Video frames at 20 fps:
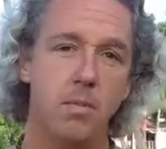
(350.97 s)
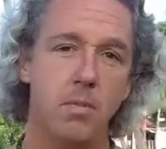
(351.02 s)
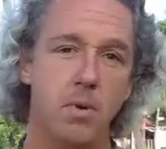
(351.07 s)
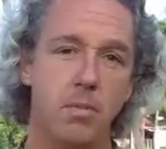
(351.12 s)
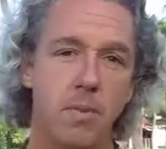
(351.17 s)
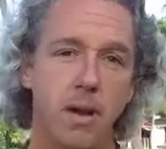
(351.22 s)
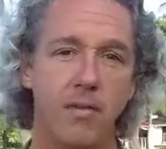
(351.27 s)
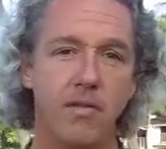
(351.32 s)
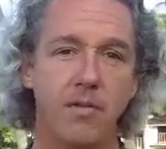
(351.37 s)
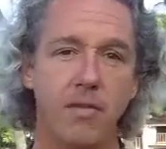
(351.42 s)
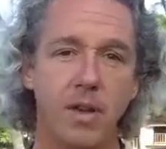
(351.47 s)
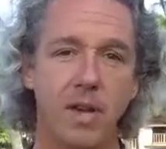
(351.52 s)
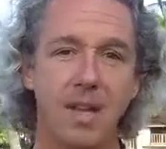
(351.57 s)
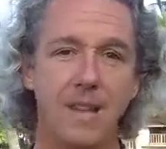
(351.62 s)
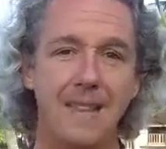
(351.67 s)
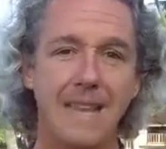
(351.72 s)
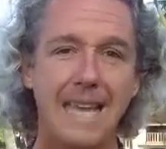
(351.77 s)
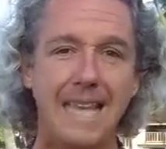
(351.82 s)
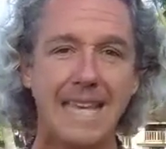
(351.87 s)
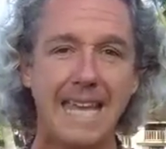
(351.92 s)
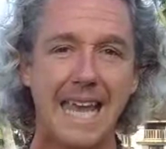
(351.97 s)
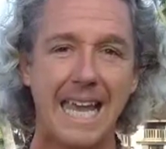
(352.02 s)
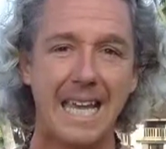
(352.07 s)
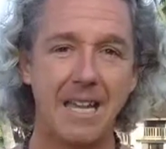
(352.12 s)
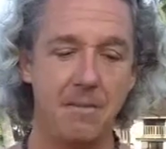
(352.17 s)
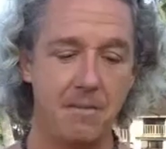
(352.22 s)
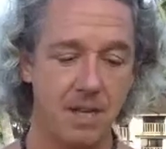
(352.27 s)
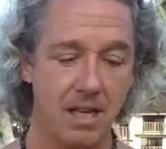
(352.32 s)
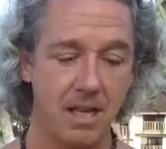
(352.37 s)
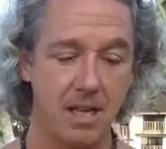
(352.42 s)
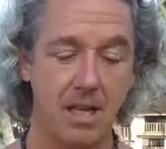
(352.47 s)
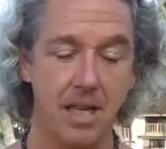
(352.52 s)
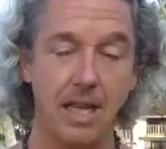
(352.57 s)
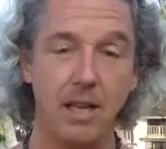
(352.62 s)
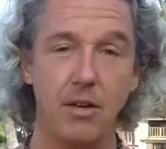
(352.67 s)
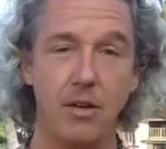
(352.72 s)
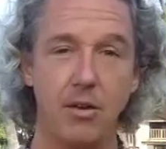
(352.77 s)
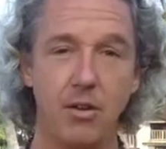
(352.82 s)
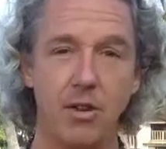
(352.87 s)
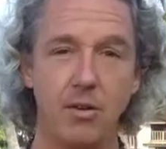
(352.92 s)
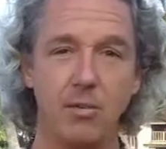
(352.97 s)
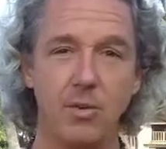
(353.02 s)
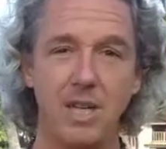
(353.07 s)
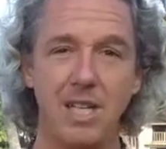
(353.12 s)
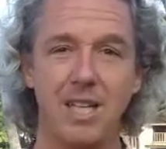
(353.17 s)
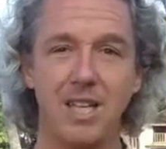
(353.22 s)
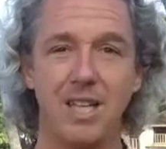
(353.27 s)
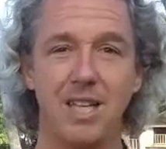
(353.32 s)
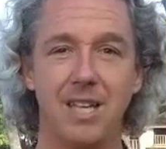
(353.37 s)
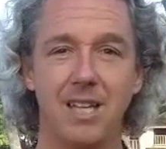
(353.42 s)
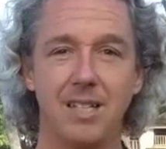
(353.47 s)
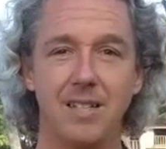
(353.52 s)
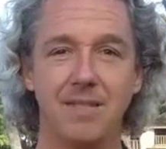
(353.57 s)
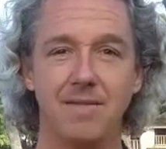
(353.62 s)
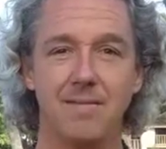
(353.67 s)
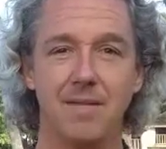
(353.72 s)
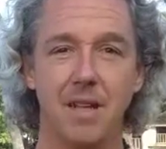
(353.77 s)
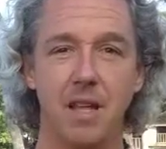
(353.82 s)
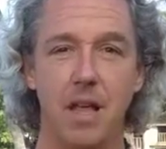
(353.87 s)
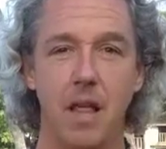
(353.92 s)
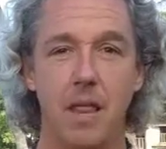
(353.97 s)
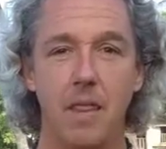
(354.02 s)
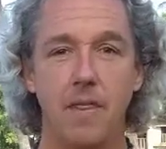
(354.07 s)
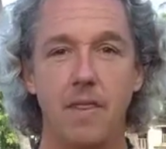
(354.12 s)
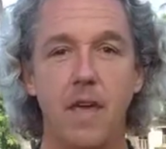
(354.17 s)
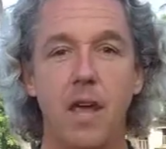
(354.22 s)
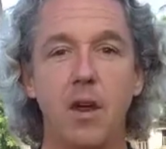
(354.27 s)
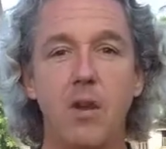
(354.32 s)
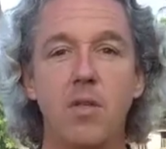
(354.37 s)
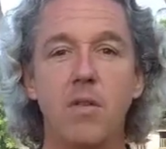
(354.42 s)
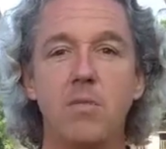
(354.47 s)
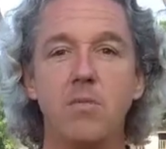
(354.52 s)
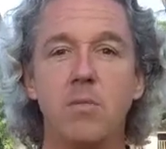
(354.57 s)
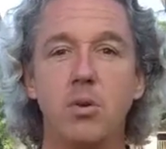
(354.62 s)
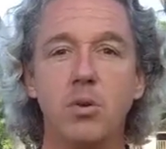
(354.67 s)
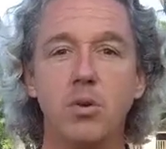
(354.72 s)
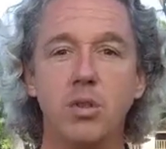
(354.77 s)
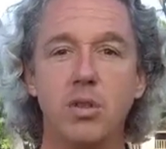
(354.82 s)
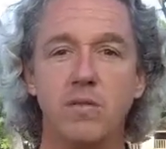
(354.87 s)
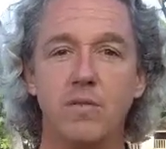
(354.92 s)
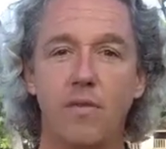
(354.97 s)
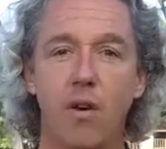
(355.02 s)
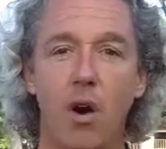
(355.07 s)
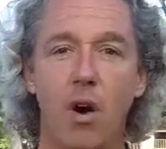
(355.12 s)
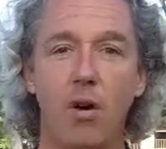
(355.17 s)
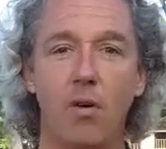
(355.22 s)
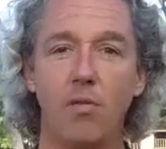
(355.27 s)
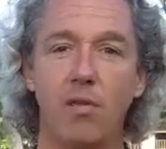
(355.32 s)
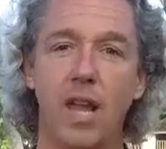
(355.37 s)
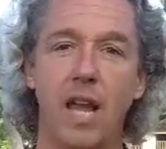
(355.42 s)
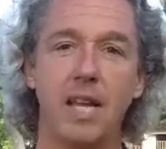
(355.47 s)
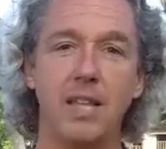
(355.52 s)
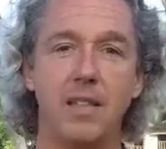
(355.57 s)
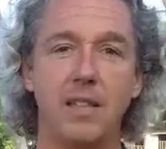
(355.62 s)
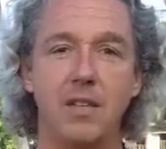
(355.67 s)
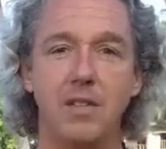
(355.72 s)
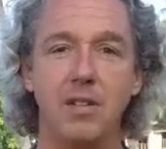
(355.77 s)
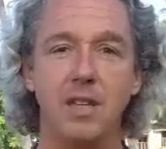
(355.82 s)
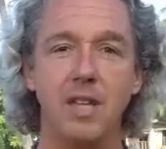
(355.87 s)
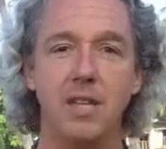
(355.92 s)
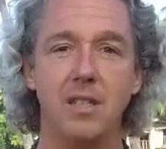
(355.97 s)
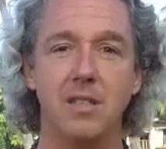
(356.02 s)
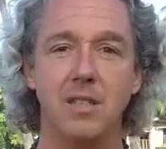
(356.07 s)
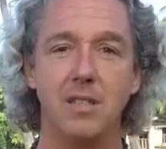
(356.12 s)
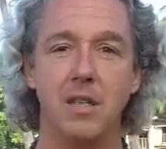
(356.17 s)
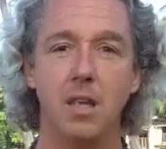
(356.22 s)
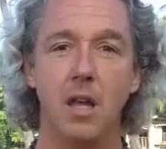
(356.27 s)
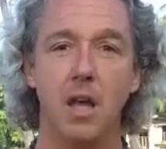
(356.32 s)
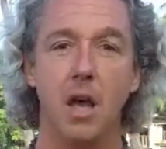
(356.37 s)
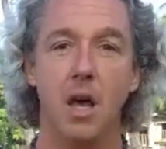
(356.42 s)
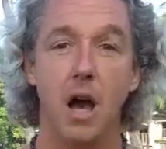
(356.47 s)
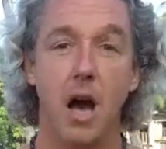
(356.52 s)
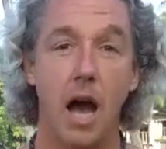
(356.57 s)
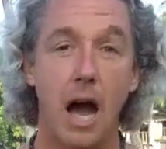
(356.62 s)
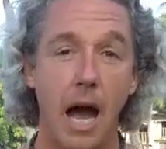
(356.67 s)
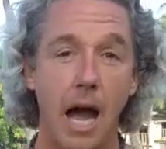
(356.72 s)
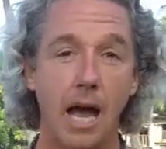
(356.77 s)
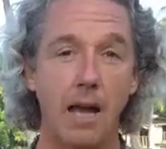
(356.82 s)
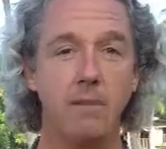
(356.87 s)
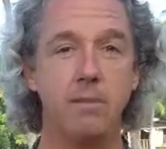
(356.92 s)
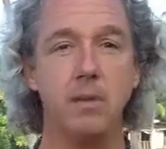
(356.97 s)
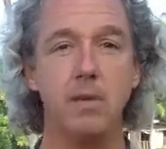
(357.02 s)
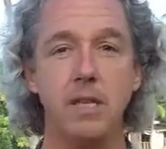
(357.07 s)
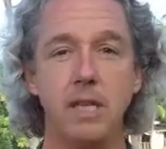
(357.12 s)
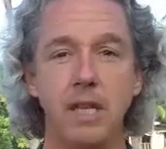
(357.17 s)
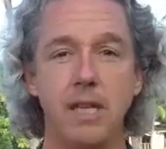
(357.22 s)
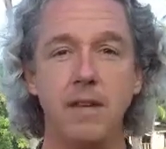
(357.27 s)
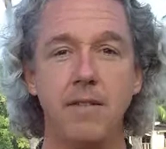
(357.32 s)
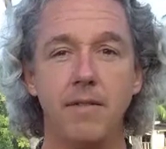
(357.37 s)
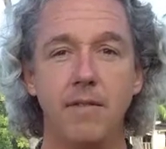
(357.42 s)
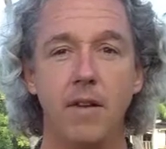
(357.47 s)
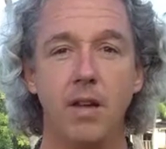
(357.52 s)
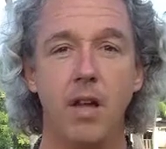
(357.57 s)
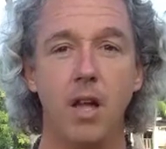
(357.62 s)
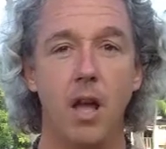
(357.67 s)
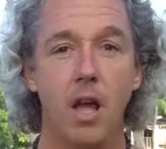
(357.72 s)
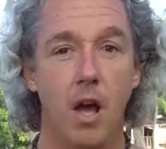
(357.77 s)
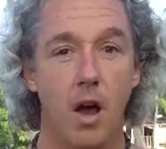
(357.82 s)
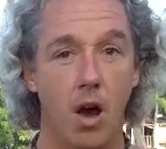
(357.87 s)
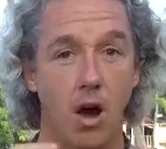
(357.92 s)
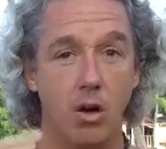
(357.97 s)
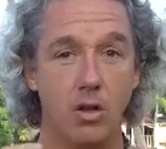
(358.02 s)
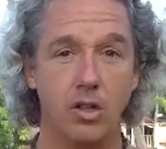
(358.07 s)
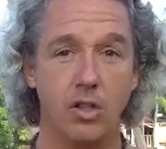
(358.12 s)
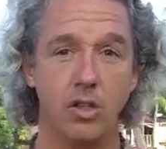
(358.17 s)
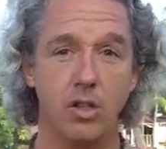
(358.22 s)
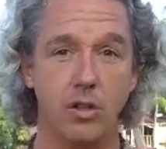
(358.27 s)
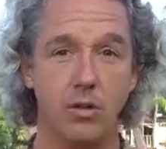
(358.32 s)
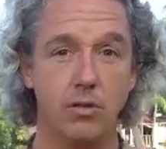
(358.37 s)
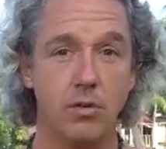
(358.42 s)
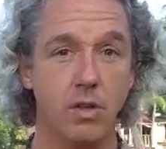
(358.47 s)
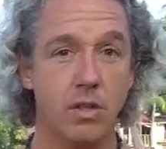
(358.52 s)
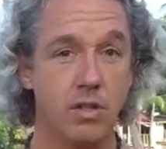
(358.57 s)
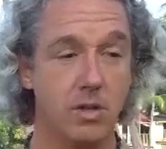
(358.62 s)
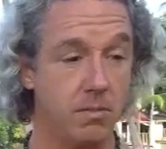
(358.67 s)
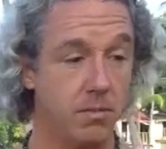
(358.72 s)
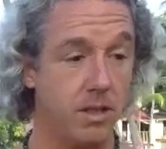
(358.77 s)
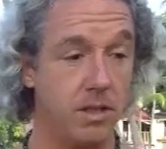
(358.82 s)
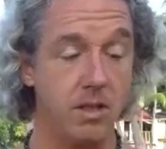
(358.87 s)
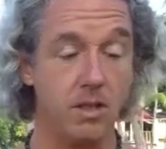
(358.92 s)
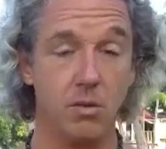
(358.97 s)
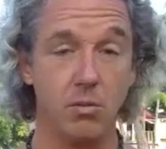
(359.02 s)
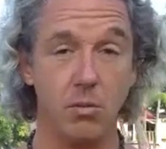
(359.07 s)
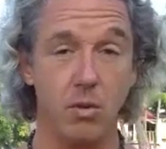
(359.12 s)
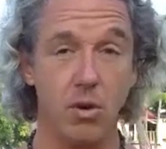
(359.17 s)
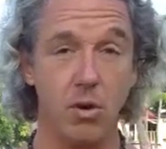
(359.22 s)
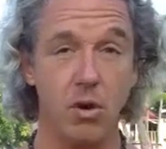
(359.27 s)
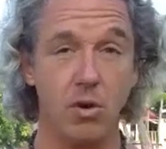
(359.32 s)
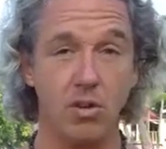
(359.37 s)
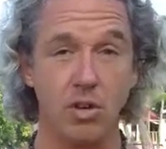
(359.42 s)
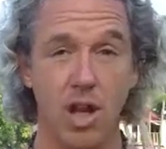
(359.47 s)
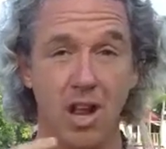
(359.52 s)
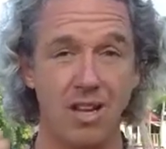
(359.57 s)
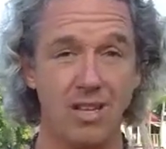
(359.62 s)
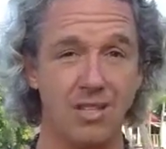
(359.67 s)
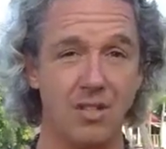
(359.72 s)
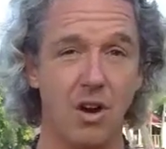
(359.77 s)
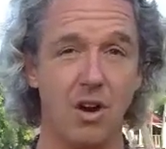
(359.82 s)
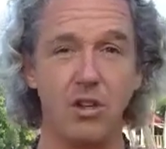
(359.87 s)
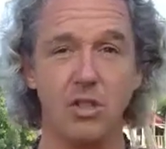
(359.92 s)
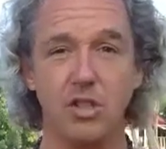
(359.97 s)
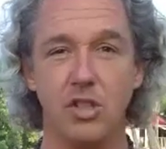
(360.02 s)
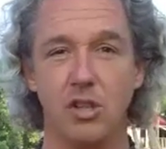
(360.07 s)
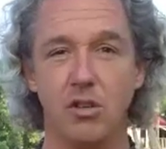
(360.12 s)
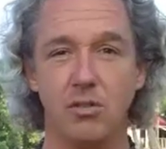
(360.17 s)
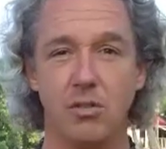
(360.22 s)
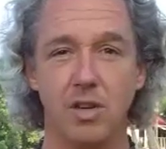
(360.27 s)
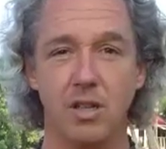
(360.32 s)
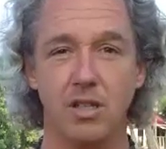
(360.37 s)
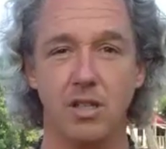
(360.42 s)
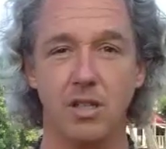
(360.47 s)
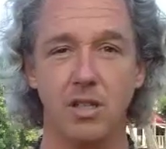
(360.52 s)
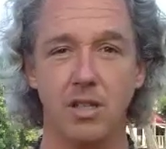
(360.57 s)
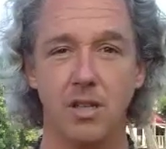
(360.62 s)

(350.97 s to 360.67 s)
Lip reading: But my friend, they came in later than we did. They're the most evolved light there is. I believe our children come into the world not as our children,